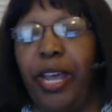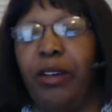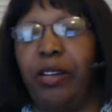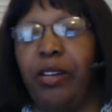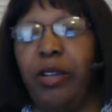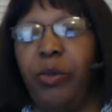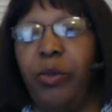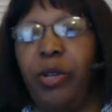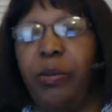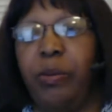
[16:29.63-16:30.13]

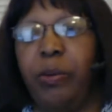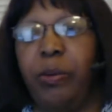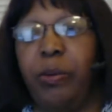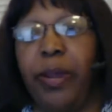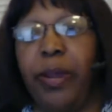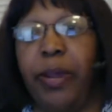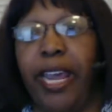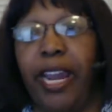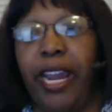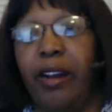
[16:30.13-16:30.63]
can we
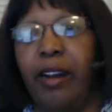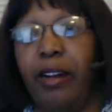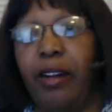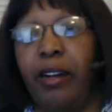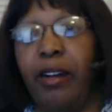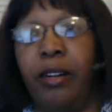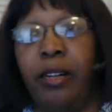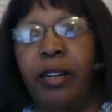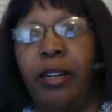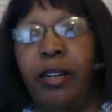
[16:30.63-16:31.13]
prepare
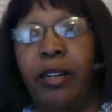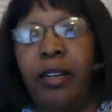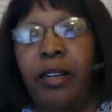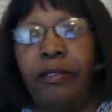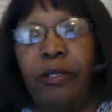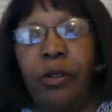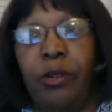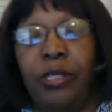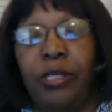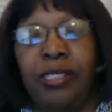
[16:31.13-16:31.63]

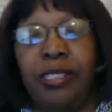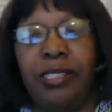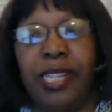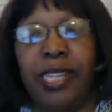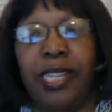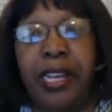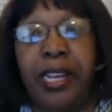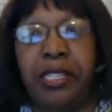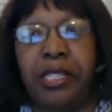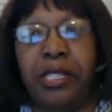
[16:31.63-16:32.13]
for
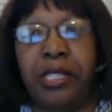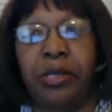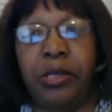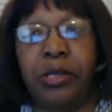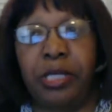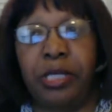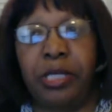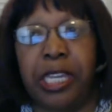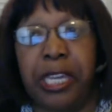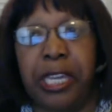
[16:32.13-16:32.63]
disaster
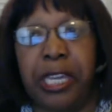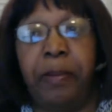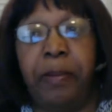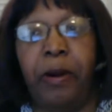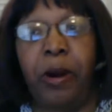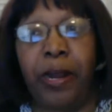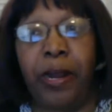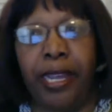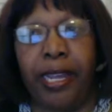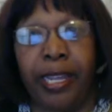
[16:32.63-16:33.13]
to keep
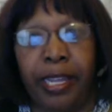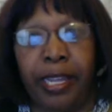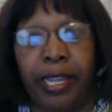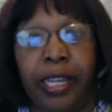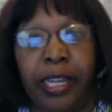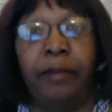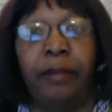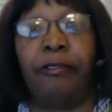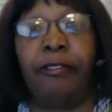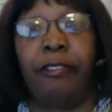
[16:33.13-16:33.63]
our
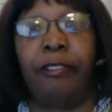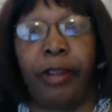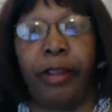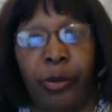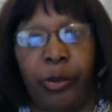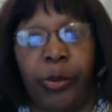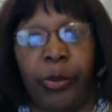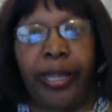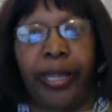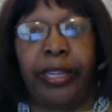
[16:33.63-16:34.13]
income
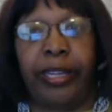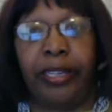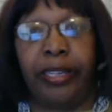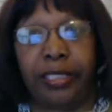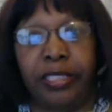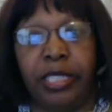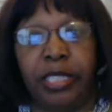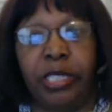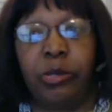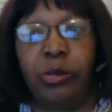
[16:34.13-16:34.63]
flowing
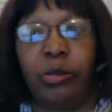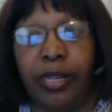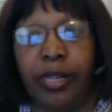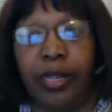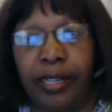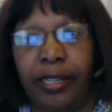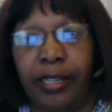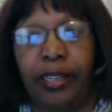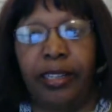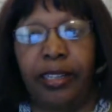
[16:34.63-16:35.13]

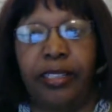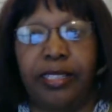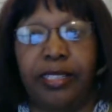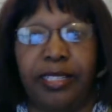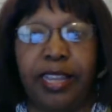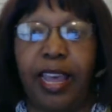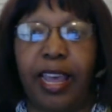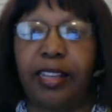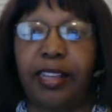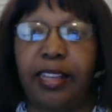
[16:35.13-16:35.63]
during a
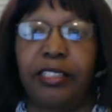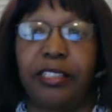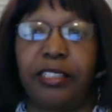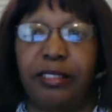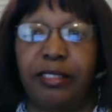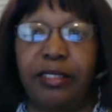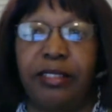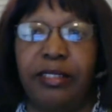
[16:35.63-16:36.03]
disaster?